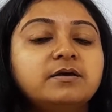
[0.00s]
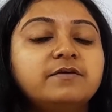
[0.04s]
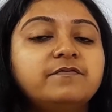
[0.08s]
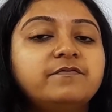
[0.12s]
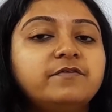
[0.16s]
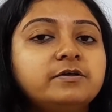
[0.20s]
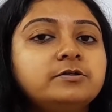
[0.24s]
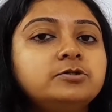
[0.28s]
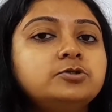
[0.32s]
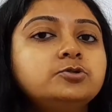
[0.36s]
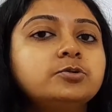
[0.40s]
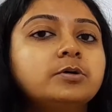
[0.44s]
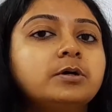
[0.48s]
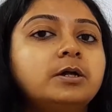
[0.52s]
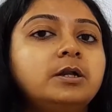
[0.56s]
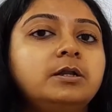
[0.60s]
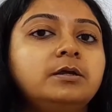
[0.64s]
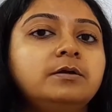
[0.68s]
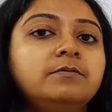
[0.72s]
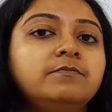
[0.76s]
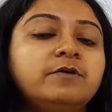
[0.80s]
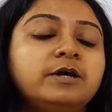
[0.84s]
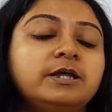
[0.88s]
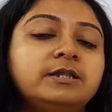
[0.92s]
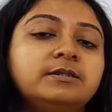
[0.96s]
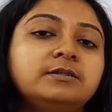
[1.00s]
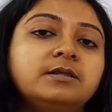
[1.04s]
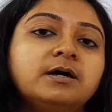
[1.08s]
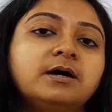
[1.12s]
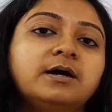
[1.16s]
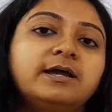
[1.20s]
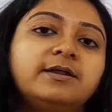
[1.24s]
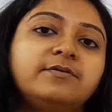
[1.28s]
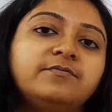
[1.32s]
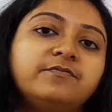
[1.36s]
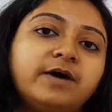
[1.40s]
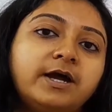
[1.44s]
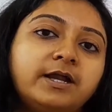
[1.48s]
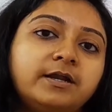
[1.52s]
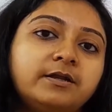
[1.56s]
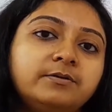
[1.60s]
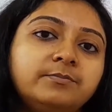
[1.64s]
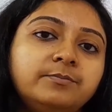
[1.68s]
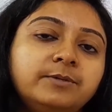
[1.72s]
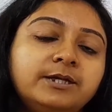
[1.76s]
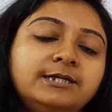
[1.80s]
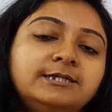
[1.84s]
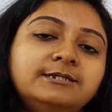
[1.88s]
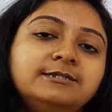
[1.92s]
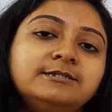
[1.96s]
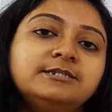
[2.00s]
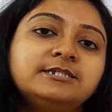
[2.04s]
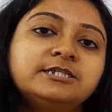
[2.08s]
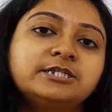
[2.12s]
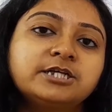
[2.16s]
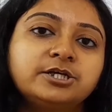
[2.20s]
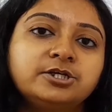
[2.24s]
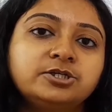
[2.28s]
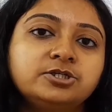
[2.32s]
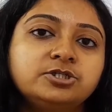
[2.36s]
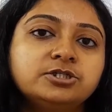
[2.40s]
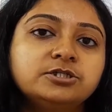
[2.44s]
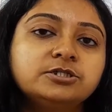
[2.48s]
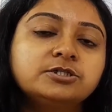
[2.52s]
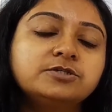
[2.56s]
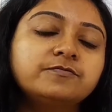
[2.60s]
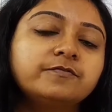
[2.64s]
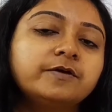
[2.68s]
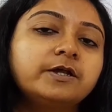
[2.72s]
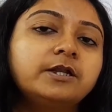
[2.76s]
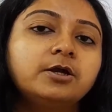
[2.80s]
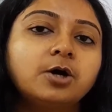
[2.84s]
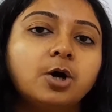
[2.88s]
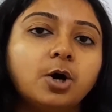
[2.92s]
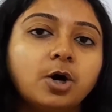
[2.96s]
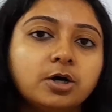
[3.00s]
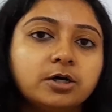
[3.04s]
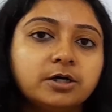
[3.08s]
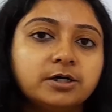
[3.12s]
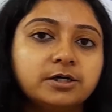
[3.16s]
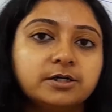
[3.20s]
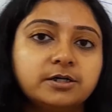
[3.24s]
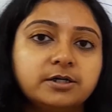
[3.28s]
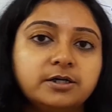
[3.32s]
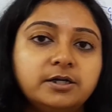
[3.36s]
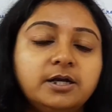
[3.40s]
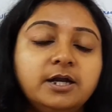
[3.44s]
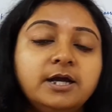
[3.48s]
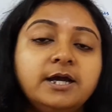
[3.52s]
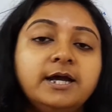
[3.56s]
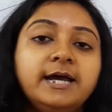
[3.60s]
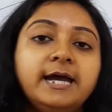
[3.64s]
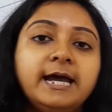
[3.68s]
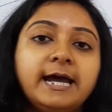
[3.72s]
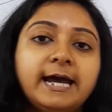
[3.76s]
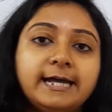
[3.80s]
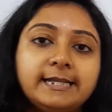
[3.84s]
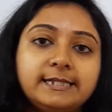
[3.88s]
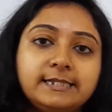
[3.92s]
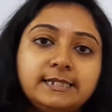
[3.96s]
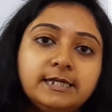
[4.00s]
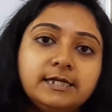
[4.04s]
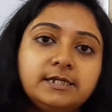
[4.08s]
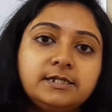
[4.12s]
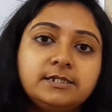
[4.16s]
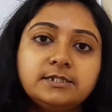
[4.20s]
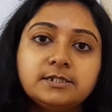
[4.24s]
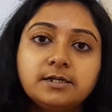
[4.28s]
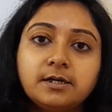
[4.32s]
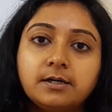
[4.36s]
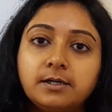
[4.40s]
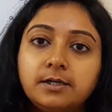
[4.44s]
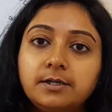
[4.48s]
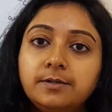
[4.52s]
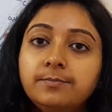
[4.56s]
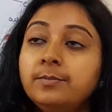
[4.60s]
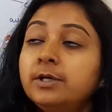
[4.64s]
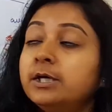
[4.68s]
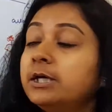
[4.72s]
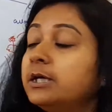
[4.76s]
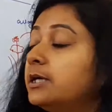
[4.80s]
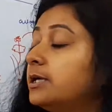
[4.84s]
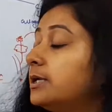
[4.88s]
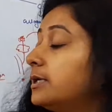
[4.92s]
eventually when the environmental changes will occur, at that time